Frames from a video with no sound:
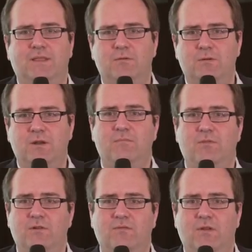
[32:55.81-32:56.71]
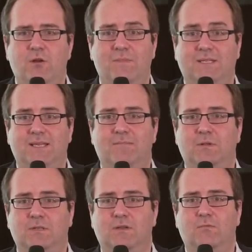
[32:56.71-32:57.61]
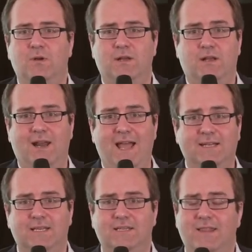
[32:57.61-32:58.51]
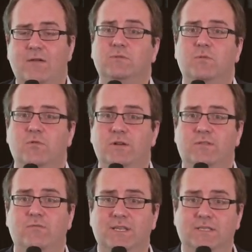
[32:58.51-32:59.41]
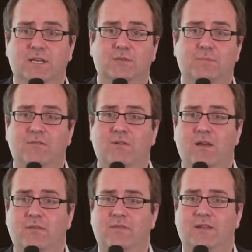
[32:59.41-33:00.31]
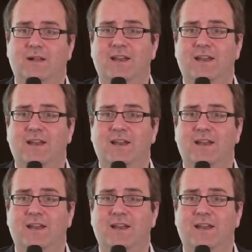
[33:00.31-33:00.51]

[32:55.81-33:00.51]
there were a number of omic samples that were collected, and that was more under the research bit rather than the